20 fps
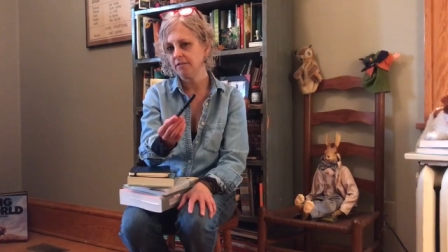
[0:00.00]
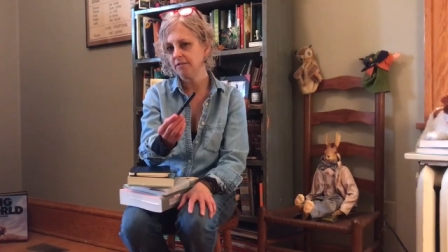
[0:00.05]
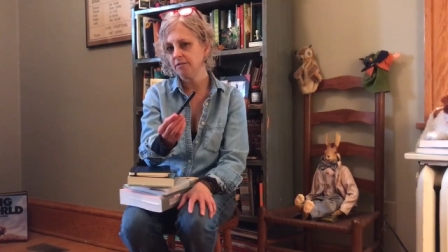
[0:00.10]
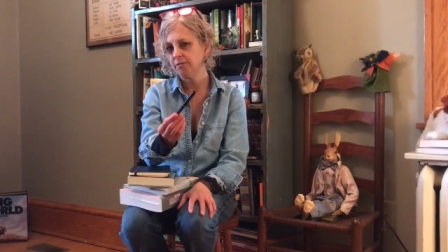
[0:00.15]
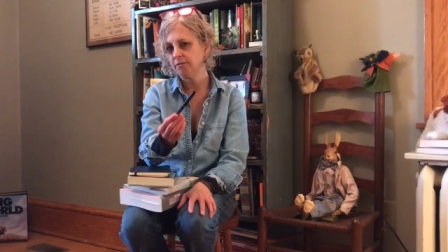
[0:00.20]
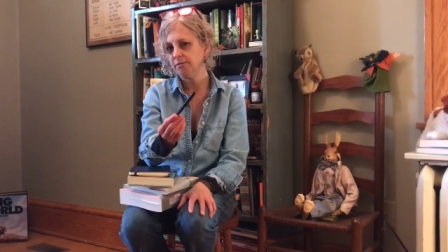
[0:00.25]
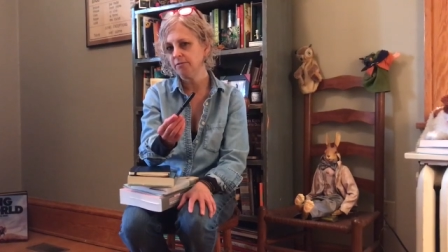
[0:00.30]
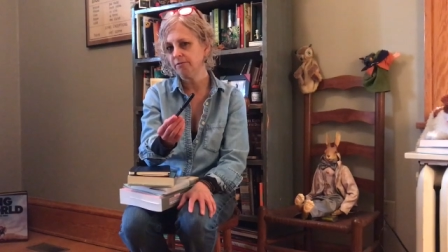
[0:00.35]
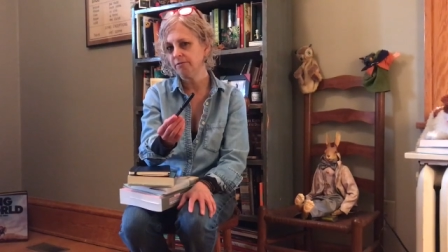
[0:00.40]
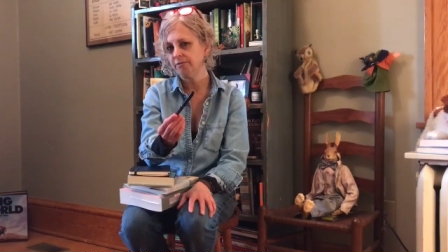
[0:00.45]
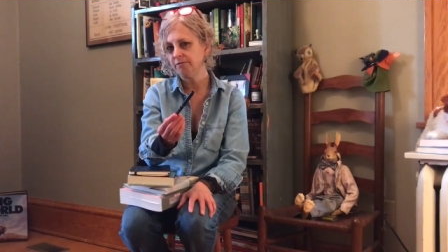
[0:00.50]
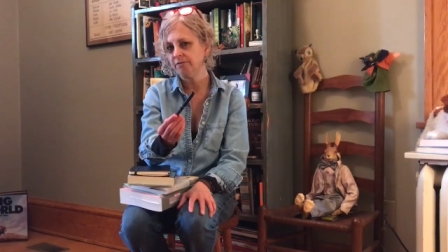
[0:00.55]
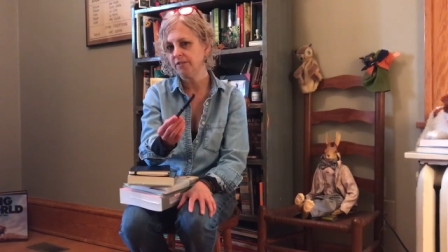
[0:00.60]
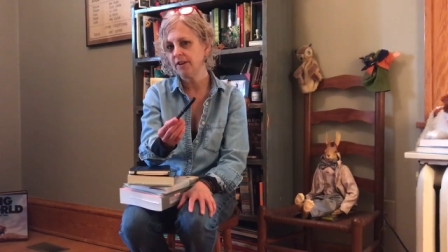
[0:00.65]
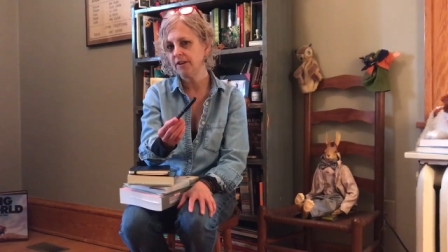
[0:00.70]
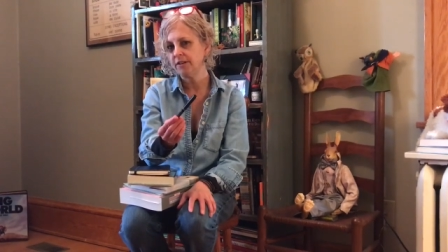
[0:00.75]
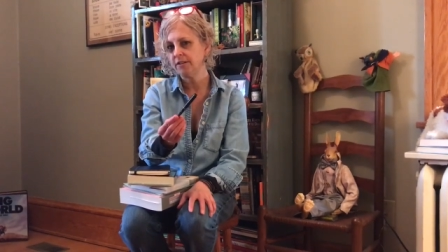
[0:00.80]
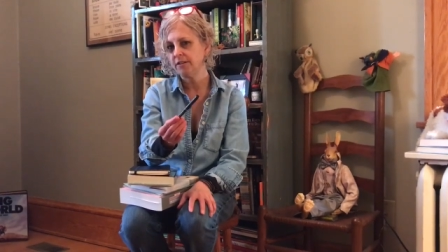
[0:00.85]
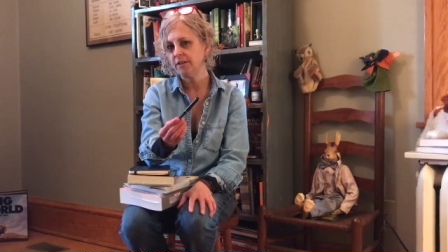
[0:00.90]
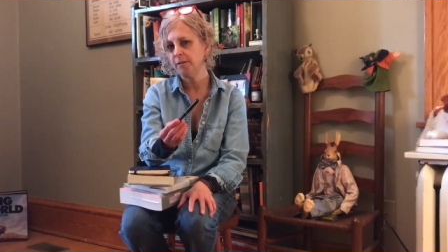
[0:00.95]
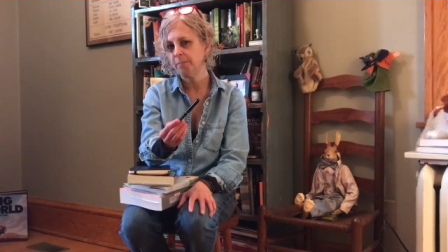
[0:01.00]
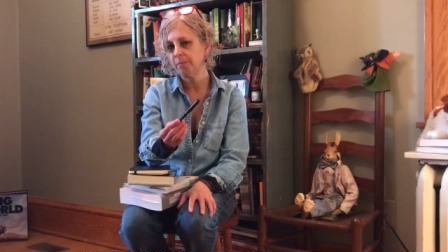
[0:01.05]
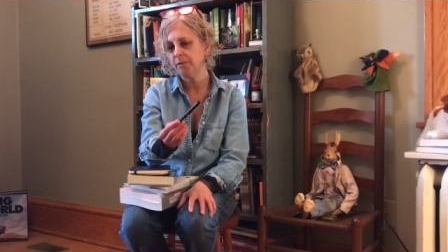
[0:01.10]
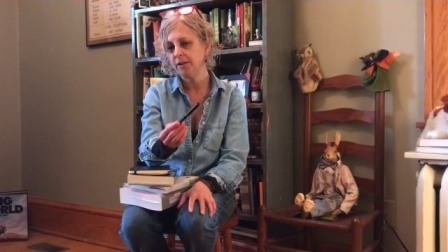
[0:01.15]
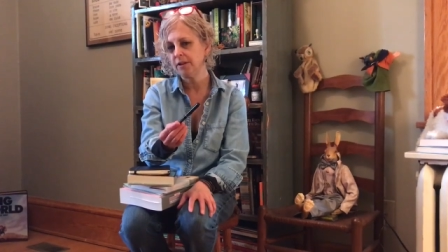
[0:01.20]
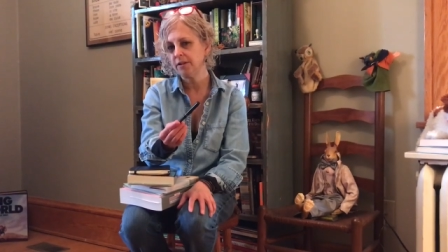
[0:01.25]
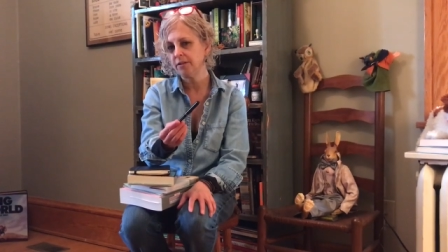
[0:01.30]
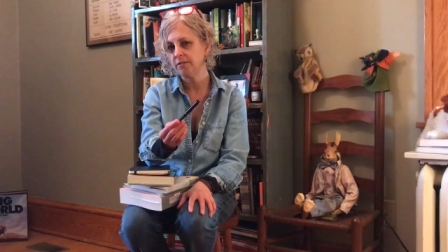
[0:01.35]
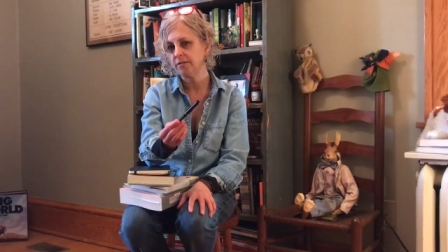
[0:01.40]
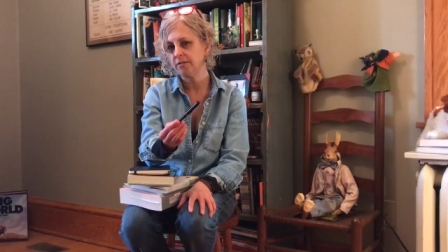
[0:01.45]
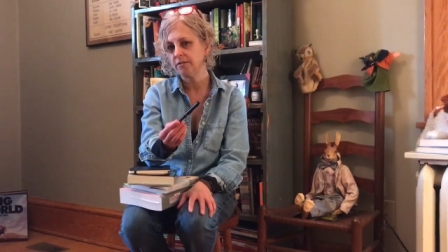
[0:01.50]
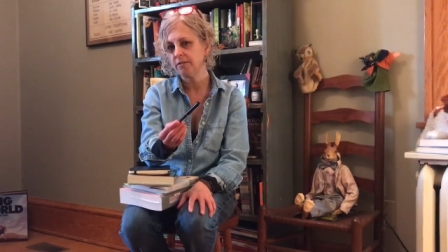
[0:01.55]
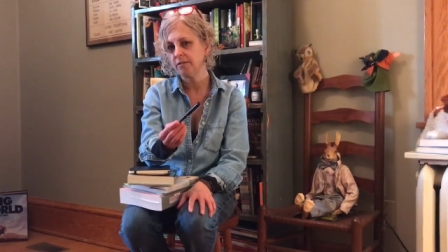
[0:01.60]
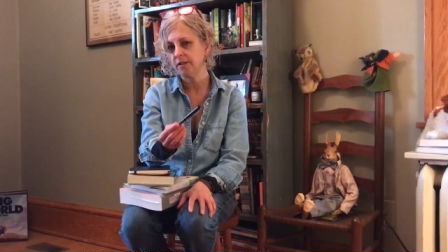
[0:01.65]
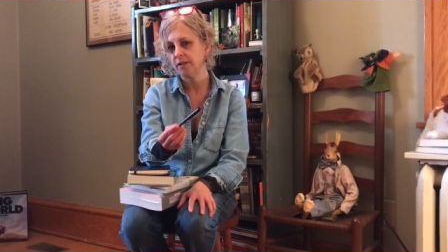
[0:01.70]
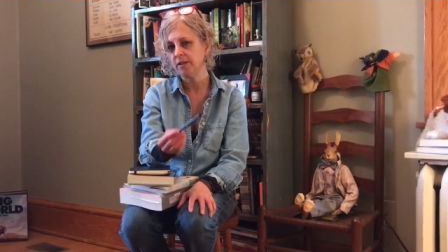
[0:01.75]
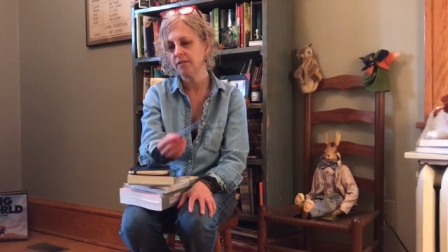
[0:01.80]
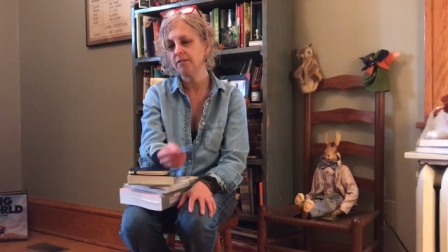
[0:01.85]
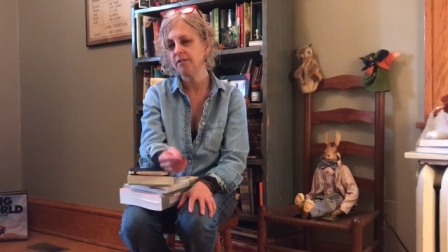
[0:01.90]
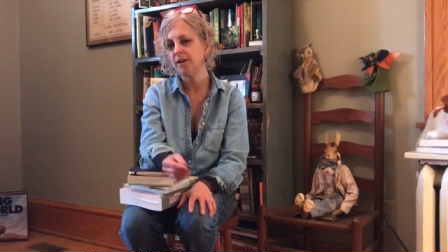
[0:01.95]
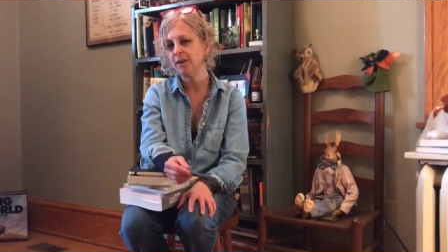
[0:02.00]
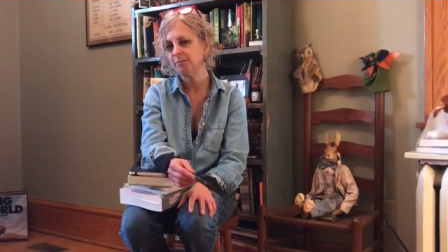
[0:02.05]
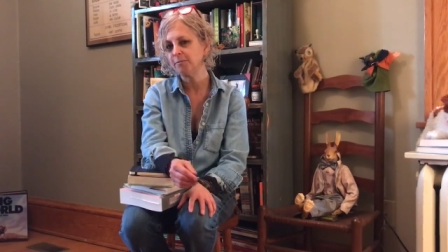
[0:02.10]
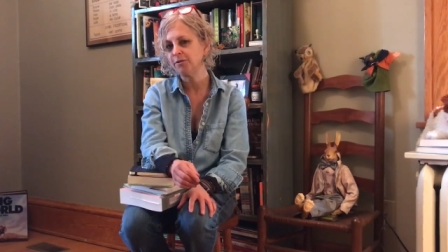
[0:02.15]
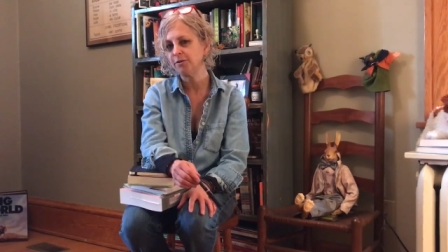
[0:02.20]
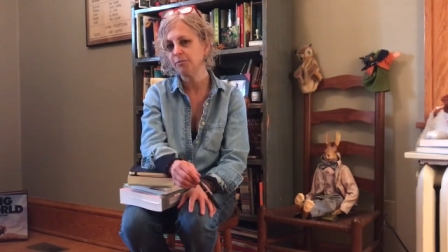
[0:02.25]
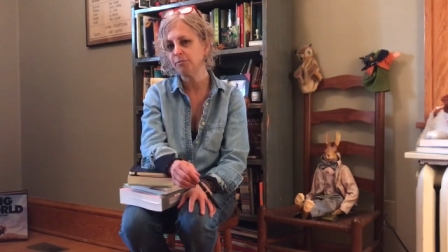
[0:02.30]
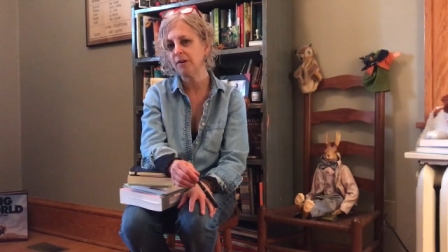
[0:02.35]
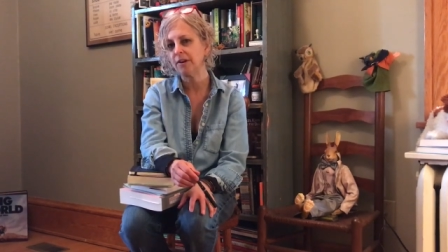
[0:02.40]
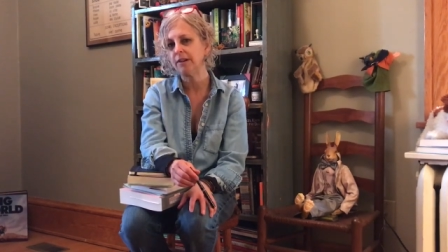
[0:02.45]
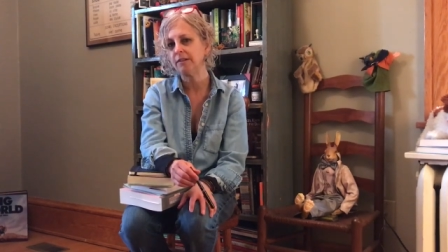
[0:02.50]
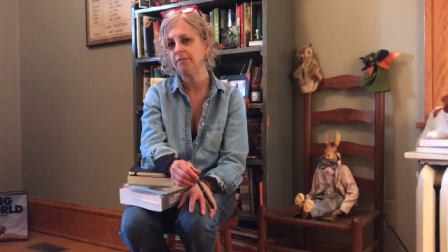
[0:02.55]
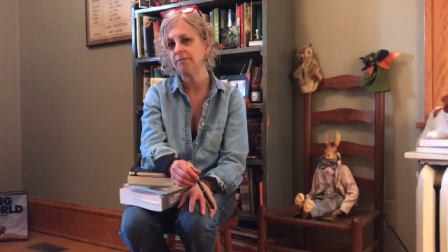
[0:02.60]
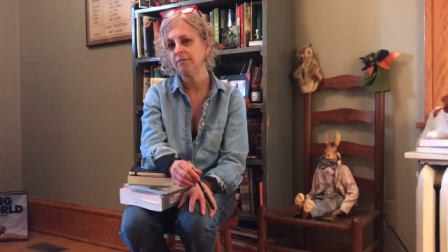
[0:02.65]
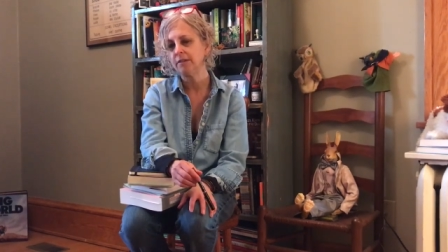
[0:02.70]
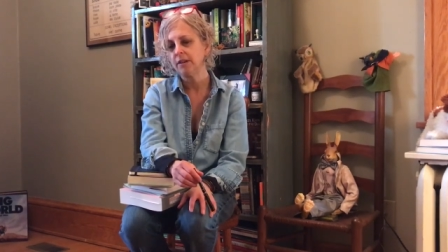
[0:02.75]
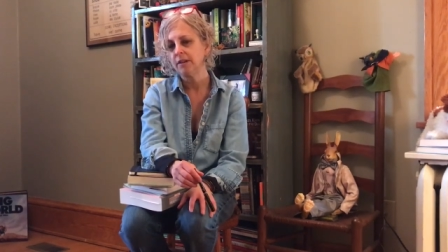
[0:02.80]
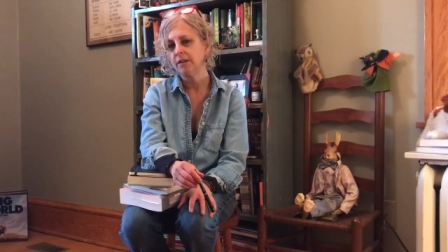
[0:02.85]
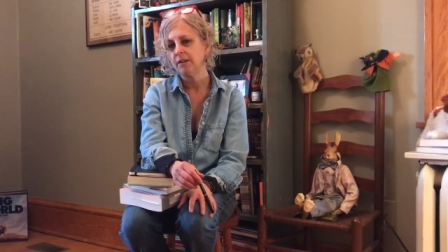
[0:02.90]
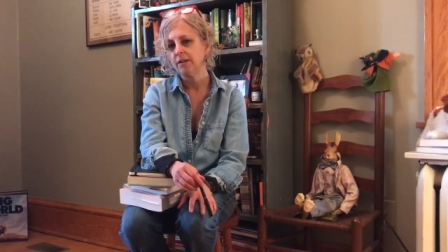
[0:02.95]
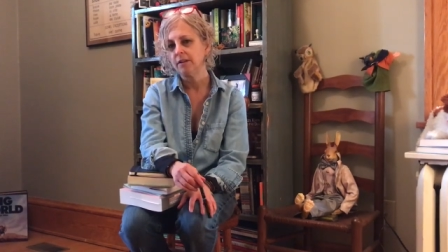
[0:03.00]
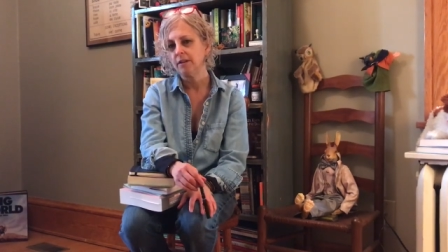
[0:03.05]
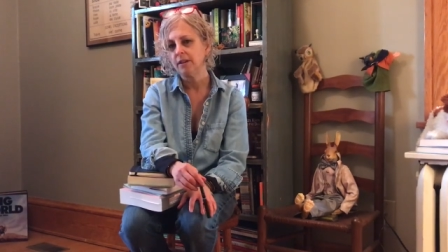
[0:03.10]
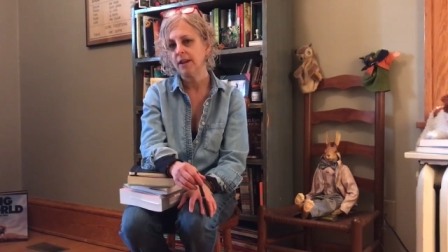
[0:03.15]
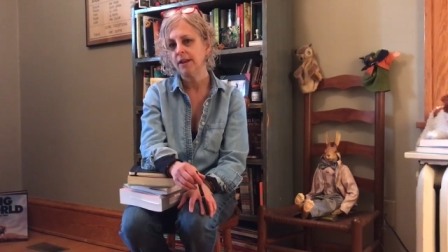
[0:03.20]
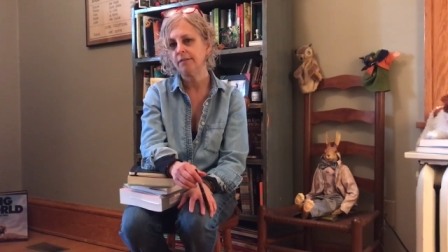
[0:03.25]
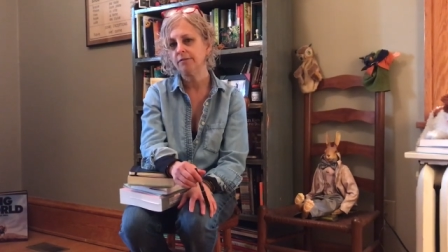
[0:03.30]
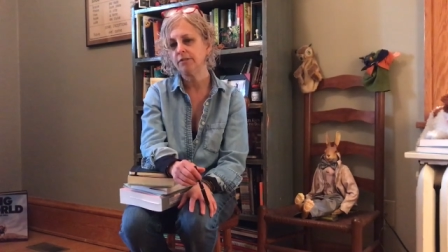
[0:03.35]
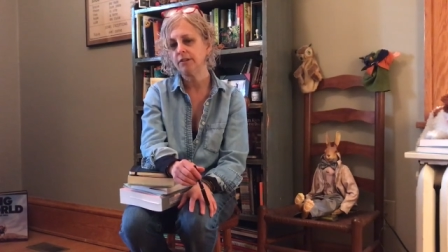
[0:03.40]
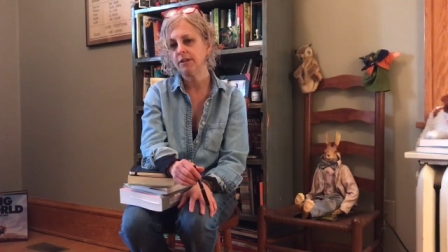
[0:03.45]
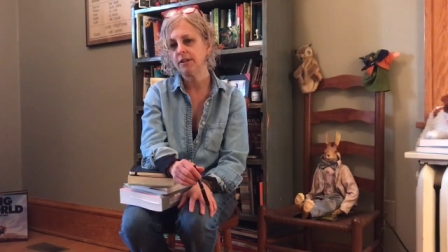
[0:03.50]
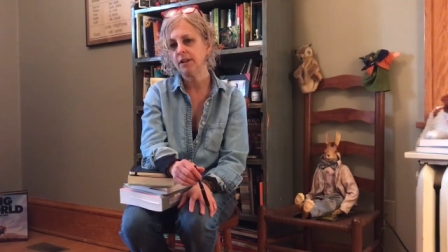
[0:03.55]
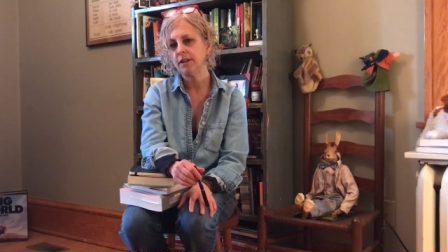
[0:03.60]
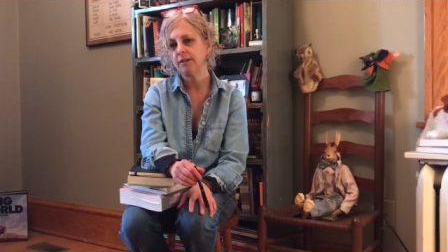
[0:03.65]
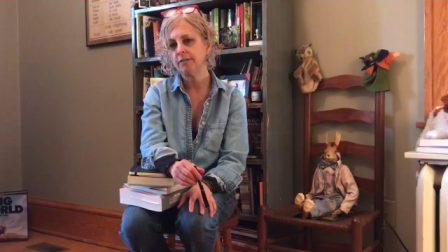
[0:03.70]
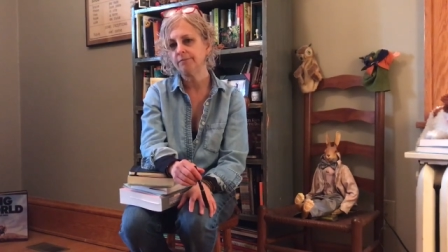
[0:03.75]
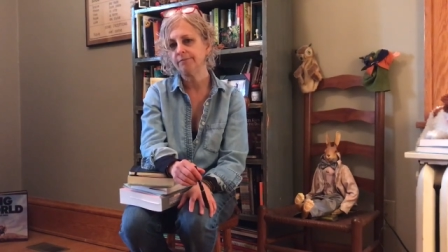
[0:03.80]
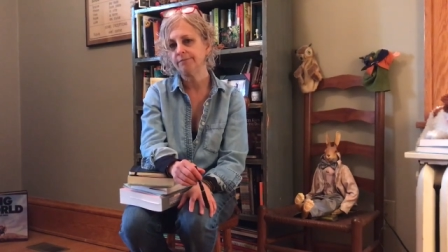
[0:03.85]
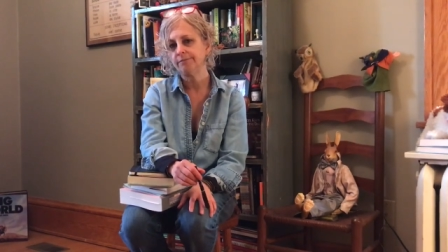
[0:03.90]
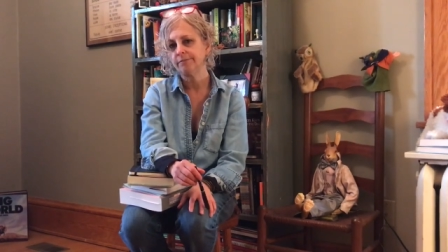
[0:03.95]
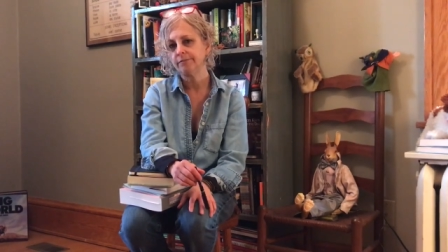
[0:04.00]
you find a place and a time to write every day.